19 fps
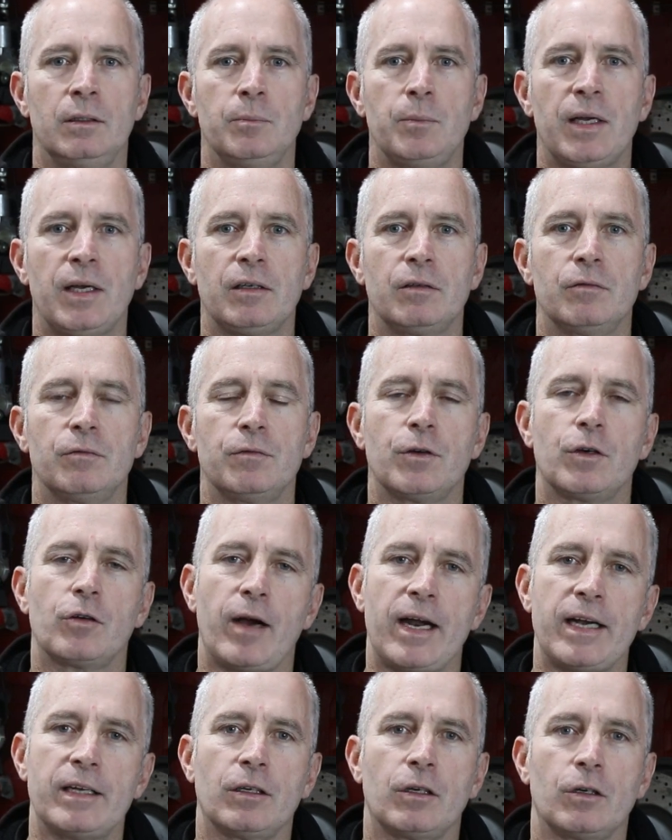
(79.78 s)
But for
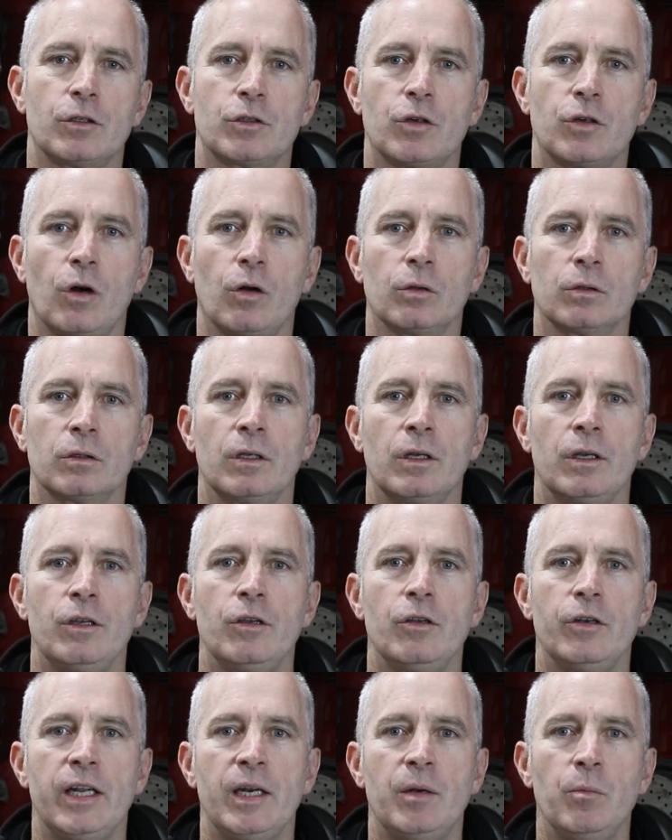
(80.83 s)
greater control,
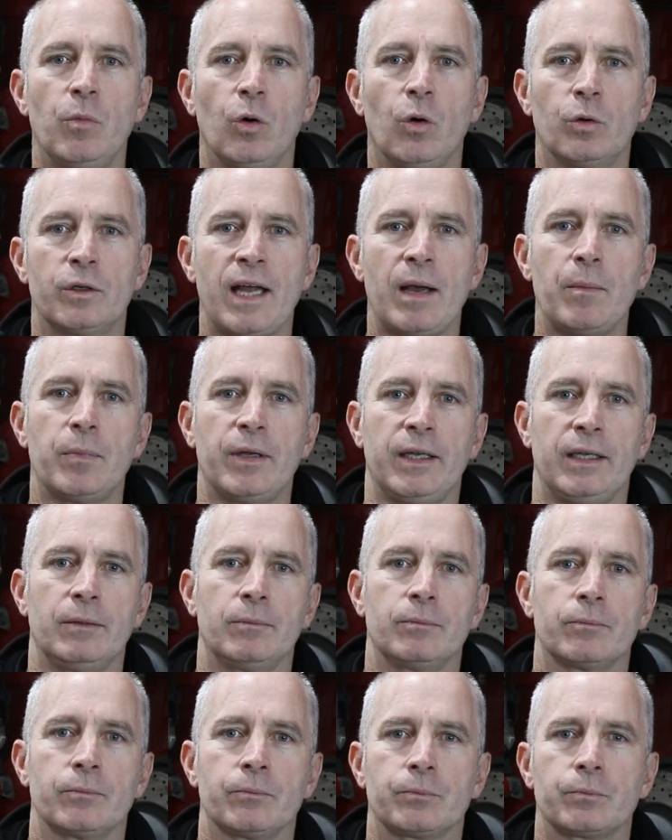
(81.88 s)
you need more damping.
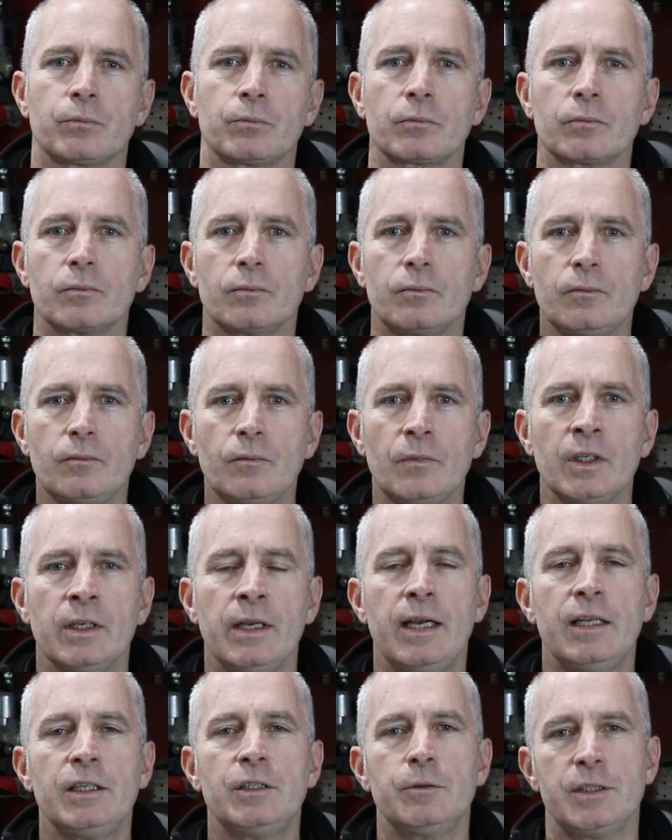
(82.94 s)

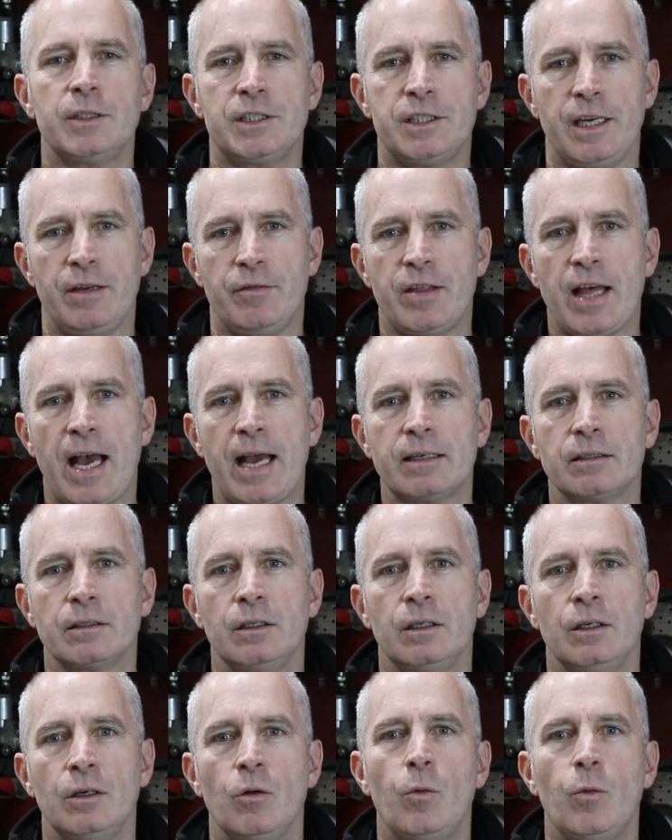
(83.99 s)
And to achieve that,
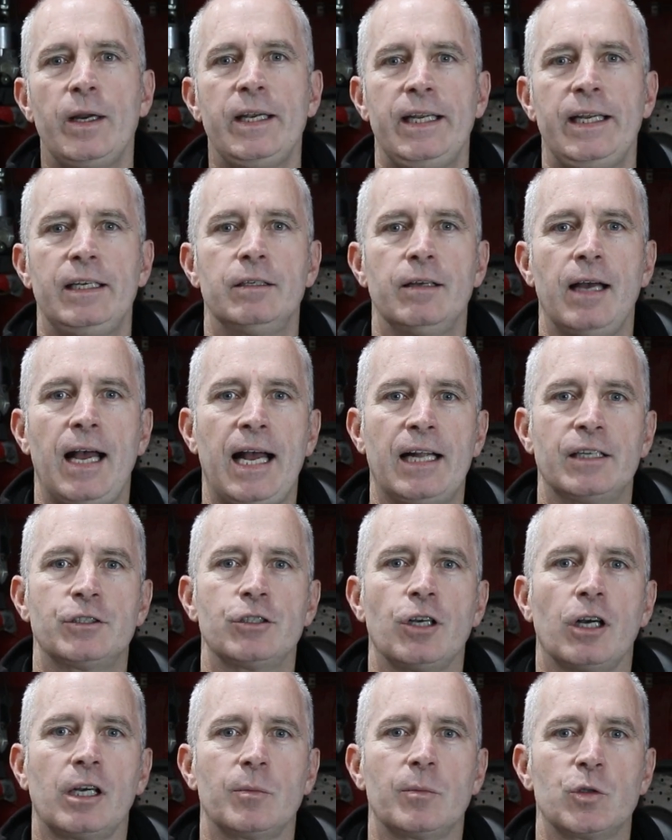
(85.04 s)
we need to add
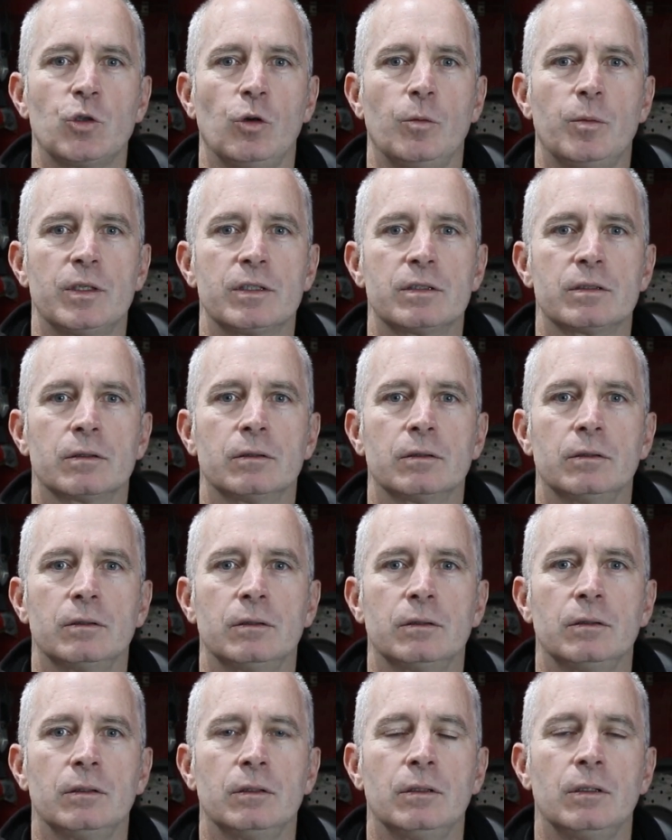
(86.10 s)
shock absorbers.
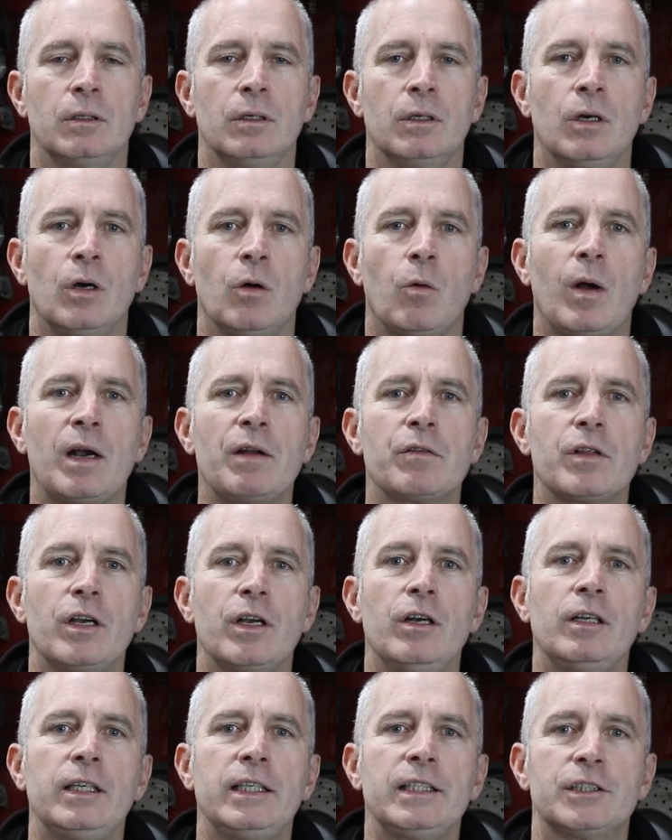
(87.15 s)
One of the
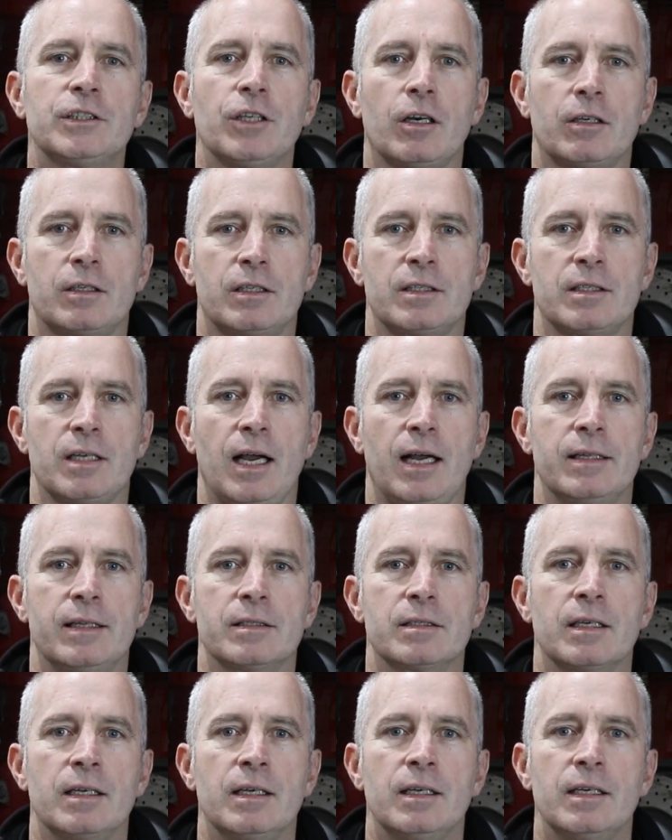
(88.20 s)
early shock
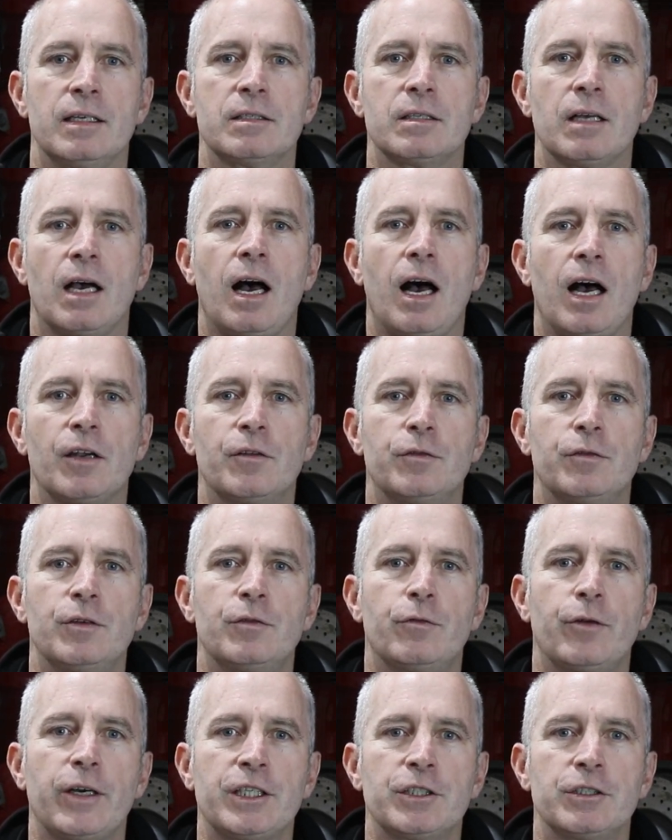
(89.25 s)
designs is the Hartford
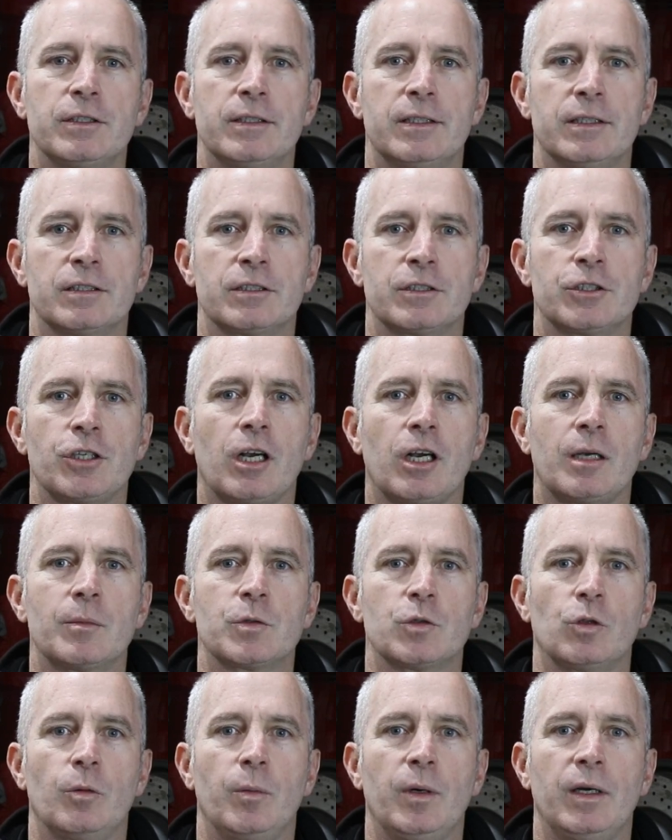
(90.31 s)
friction disc shock
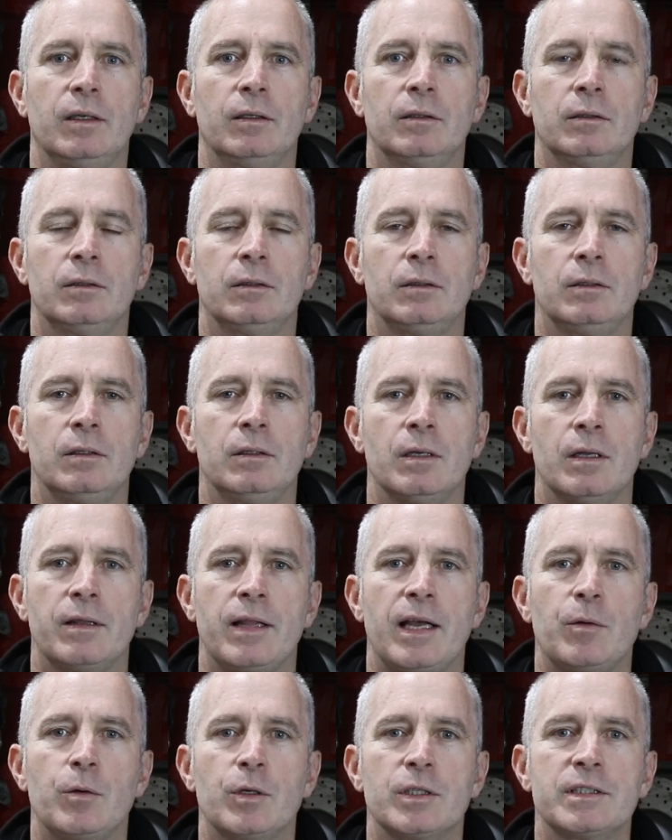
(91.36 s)
absorber.
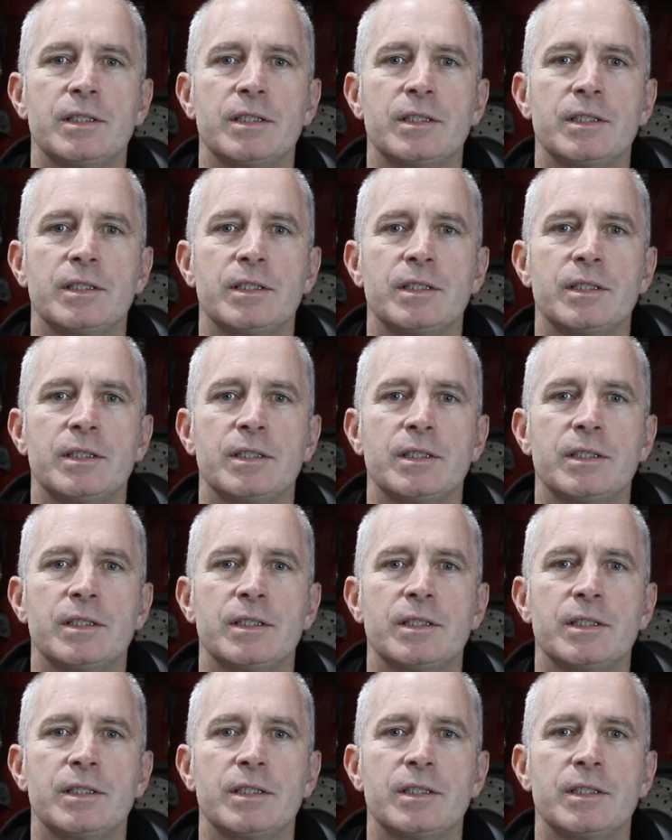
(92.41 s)
They were